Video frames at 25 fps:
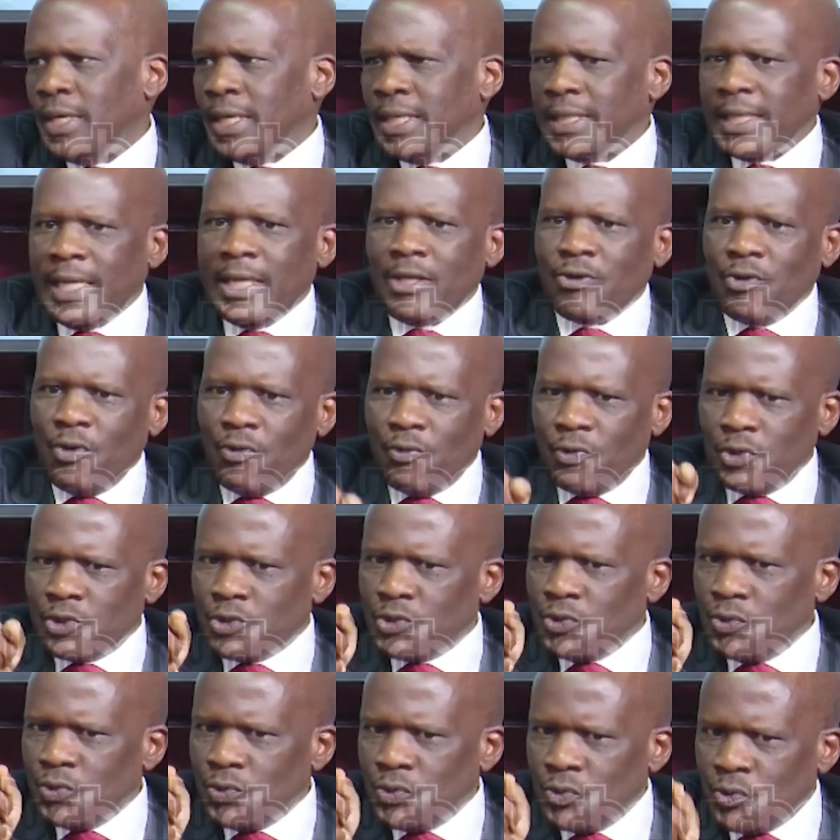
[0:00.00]
They know what
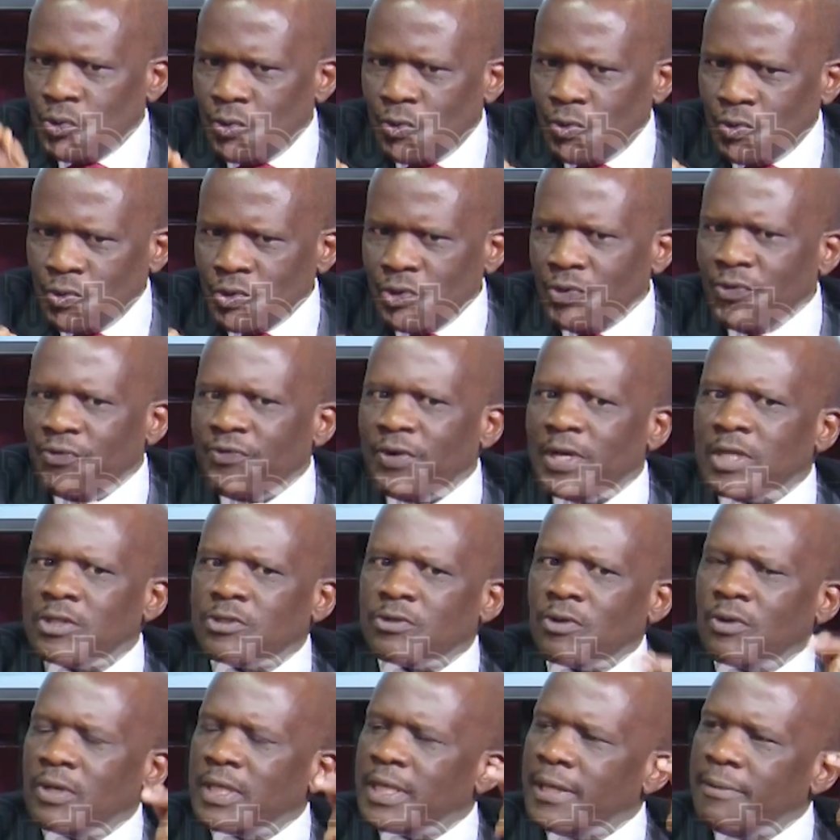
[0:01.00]
you do. You even
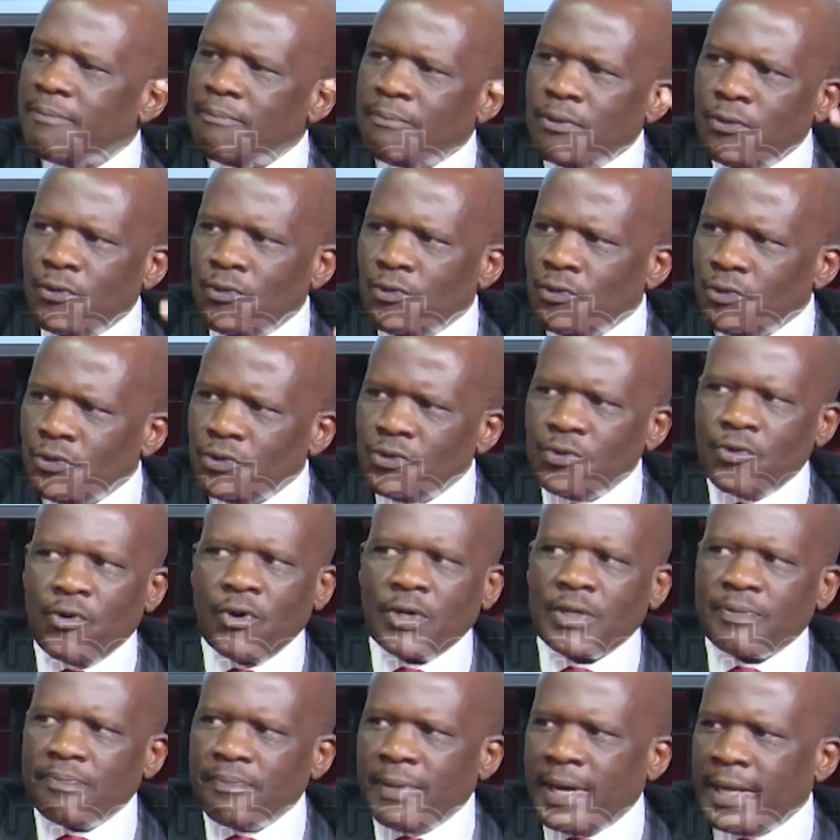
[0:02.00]
sold the bull. You
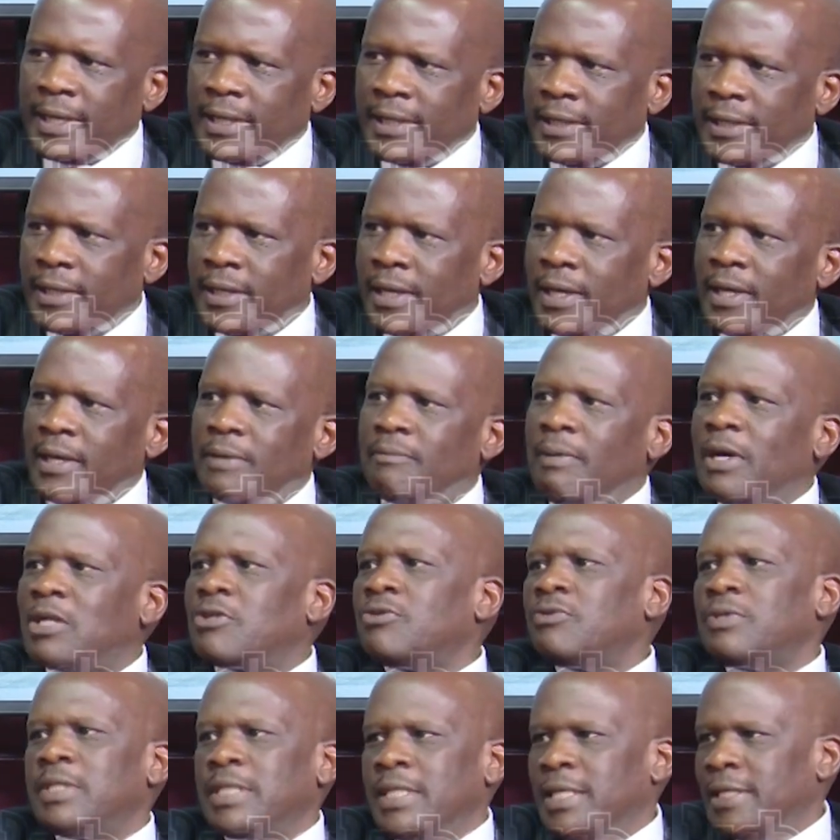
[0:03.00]
got money, but
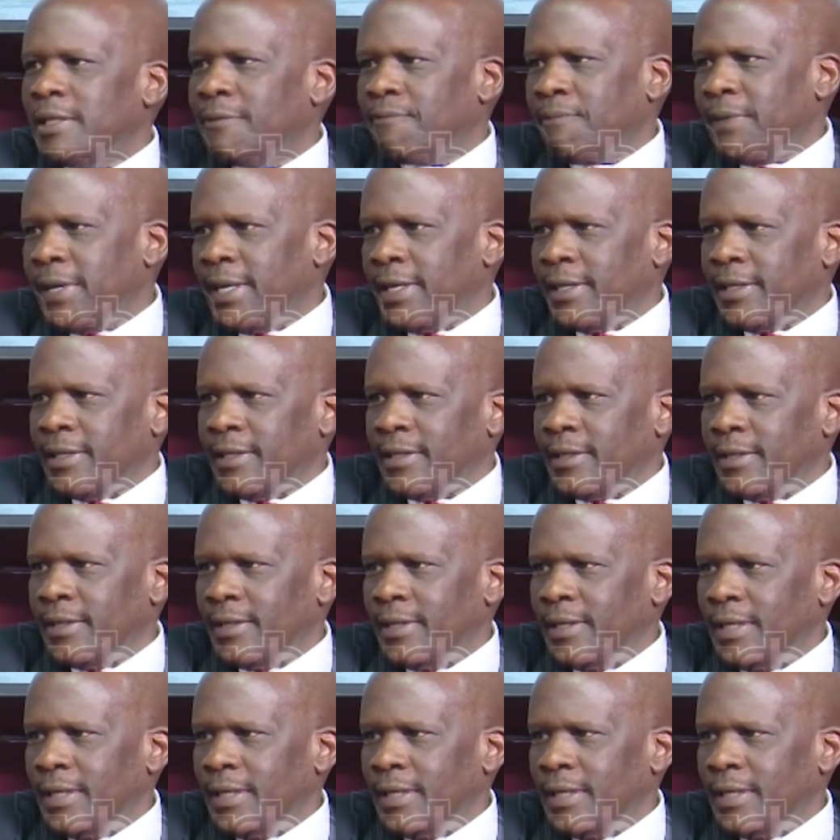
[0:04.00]
you didn't pay. Mm.